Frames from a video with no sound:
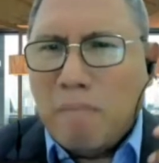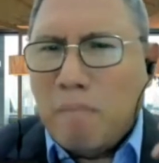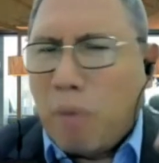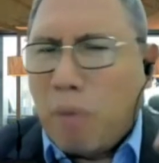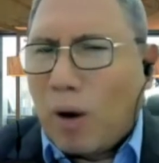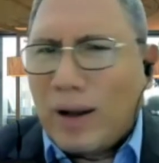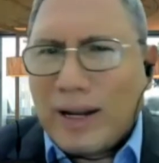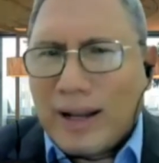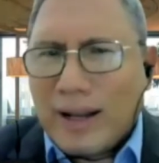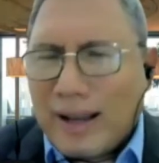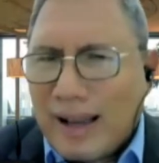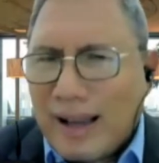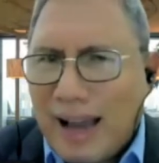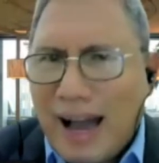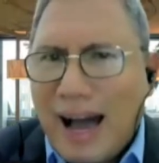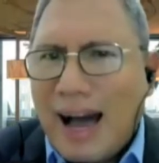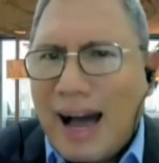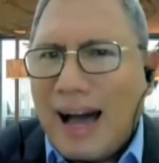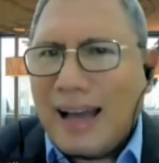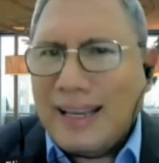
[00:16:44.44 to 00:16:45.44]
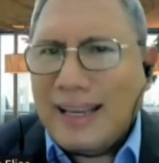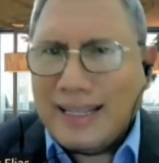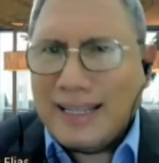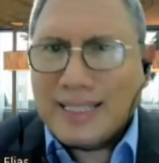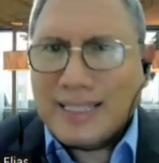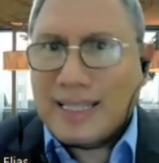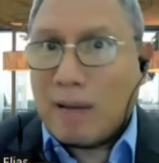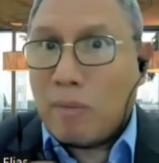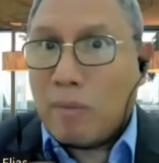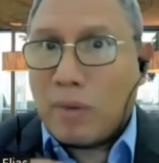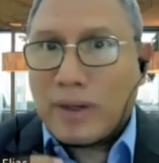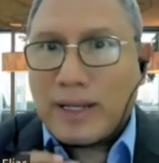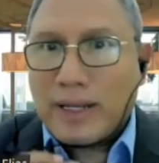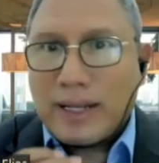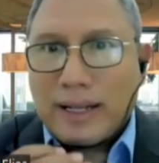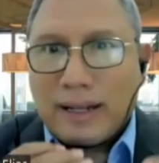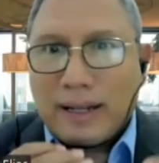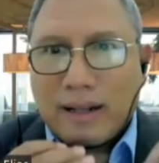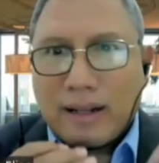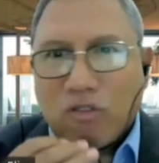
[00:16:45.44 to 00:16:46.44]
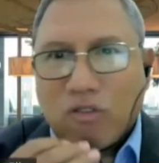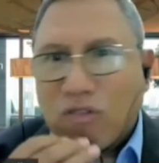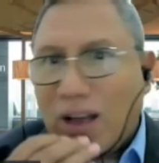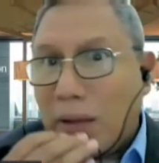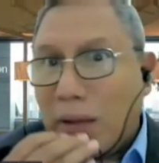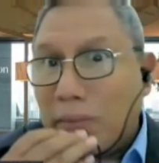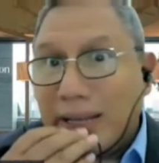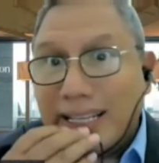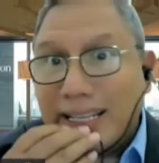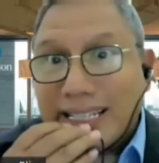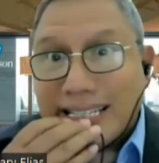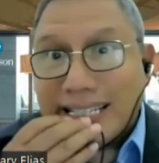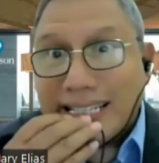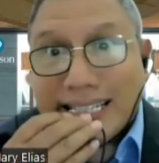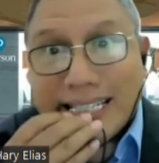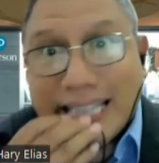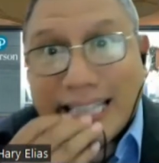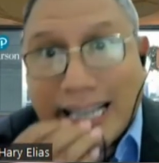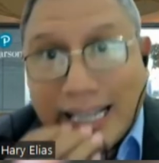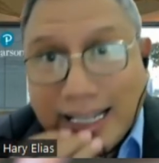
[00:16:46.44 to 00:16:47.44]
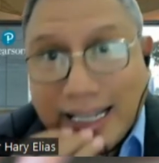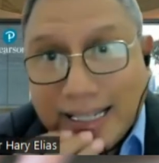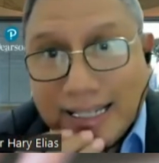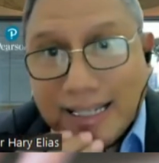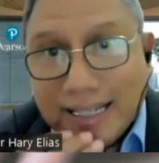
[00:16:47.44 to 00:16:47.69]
bought a car? Is somebody in the family sick?